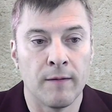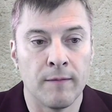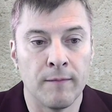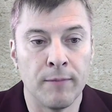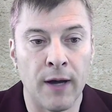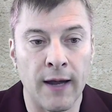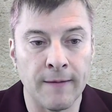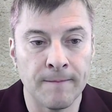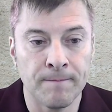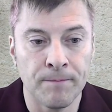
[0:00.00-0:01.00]
But
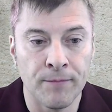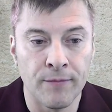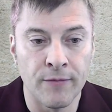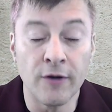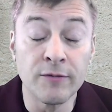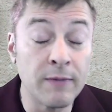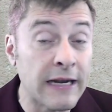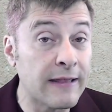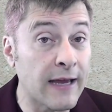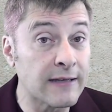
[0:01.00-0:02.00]
there's many
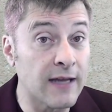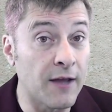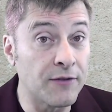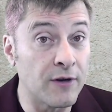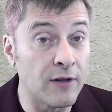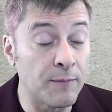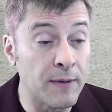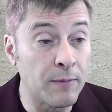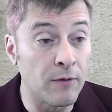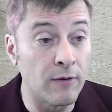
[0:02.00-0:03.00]
things out there that
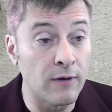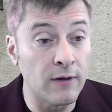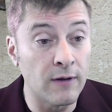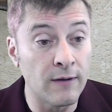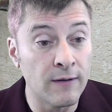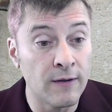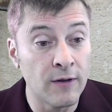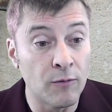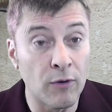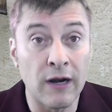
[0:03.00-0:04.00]
people
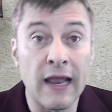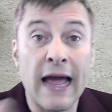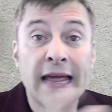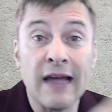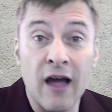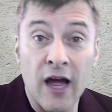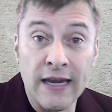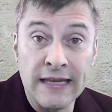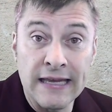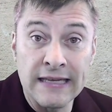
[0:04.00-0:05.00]
rely
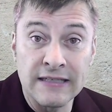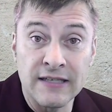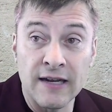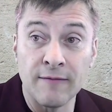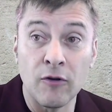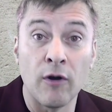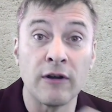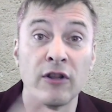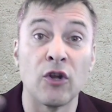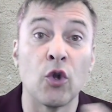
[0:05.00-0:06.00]
on instead of going to
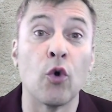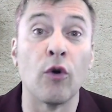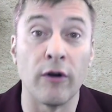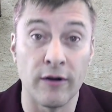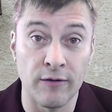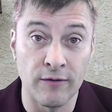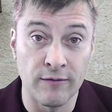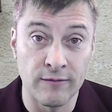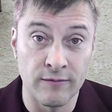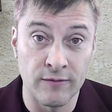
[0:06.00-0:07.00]
the Lord
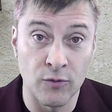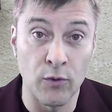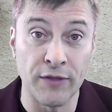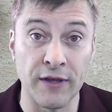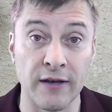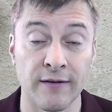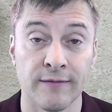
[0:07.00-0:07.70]
with it.